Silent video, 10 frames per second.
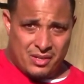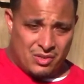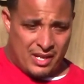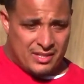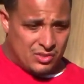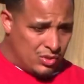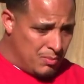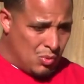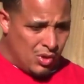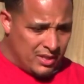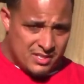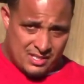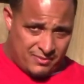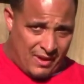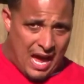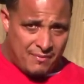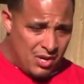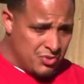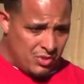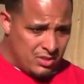Okay, so the mortgage is
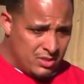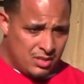$500,